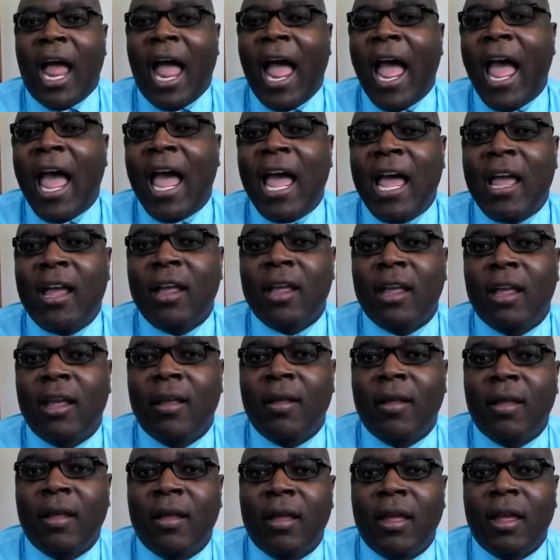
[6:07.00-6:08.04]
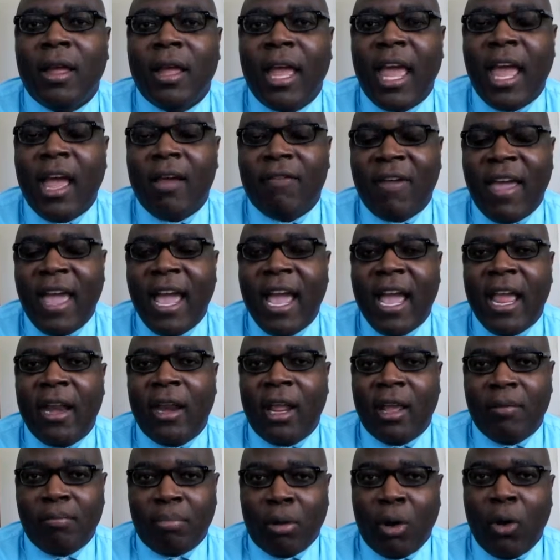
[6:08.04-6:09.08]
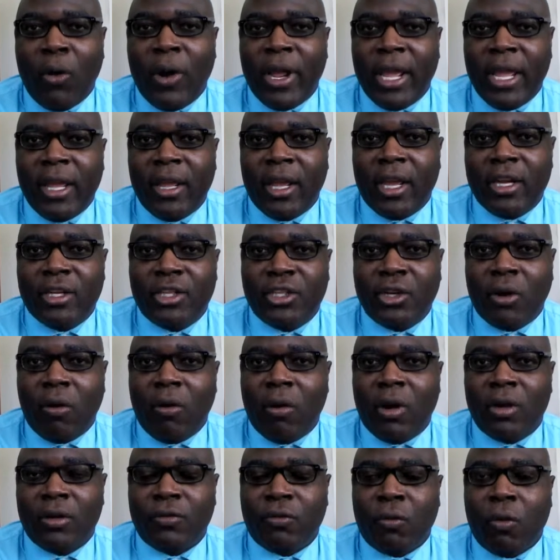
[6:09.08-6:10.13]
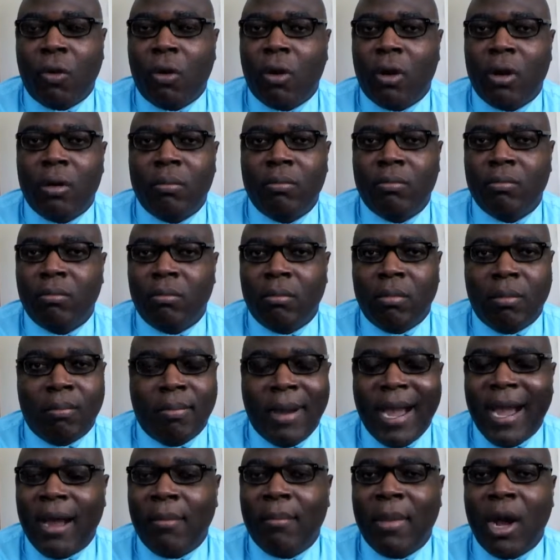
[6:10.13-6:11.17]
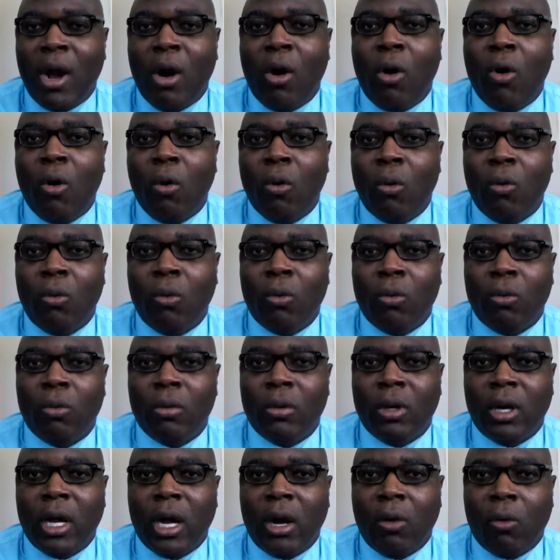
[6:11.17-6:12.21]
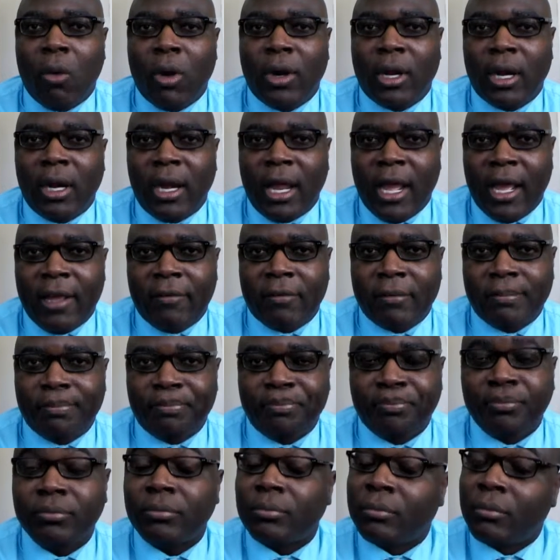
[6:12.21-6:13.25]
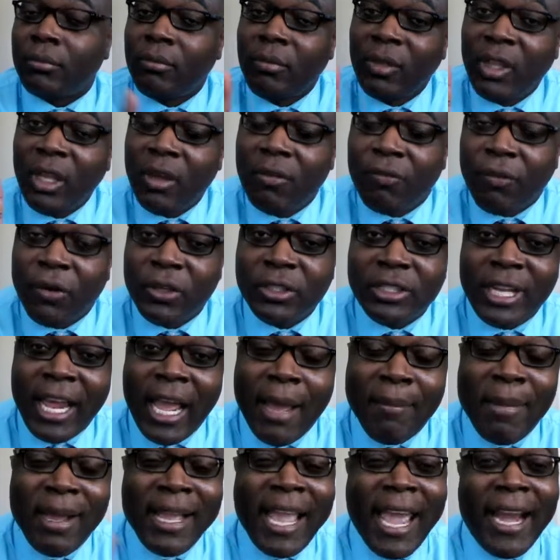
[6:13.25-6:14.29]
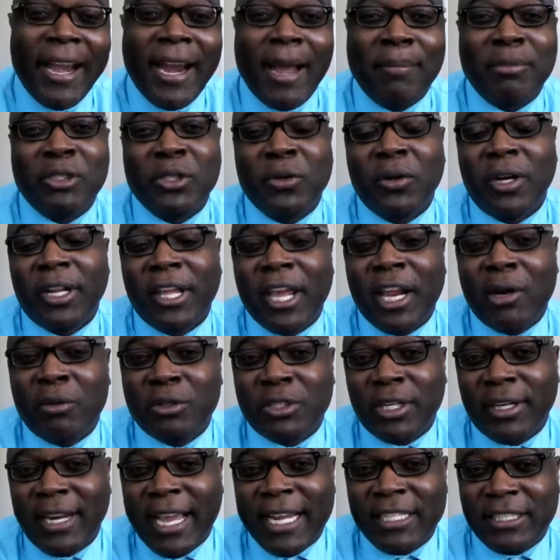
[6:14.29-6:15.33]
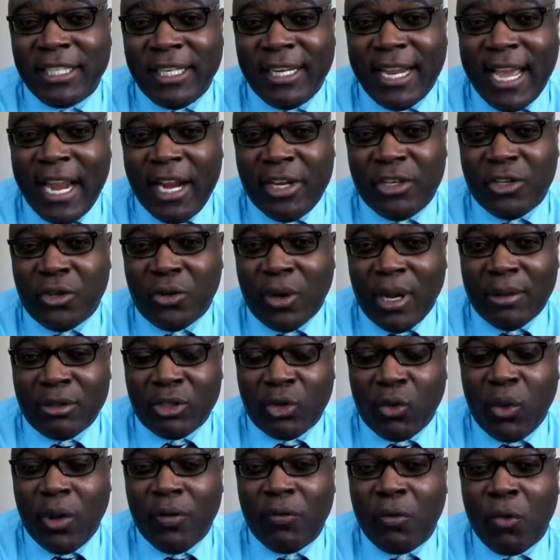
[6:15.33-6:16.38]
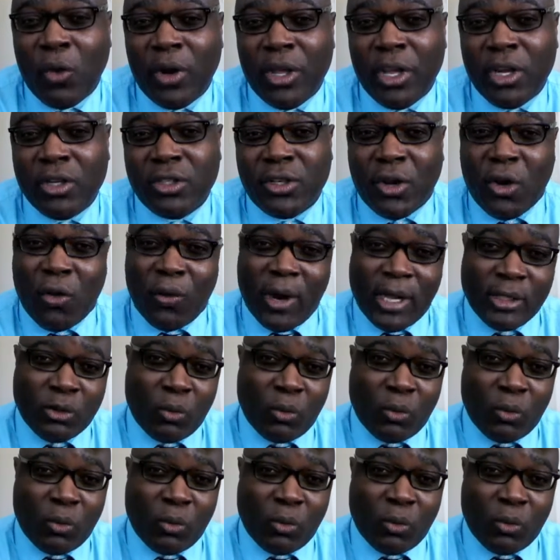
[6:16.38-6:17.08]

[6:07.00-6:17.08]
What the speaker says: I have had employee insurance for about my whole working life. First time I got an opportunity to get it was in 1992. I was 24 years old.